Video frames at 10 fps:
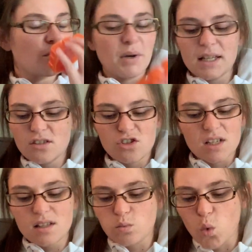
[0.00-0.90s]
but it's
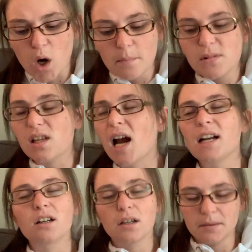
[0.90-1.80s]
just warm
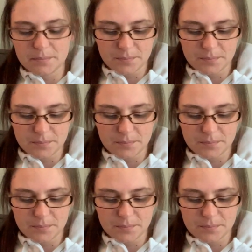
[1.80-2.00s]
cider.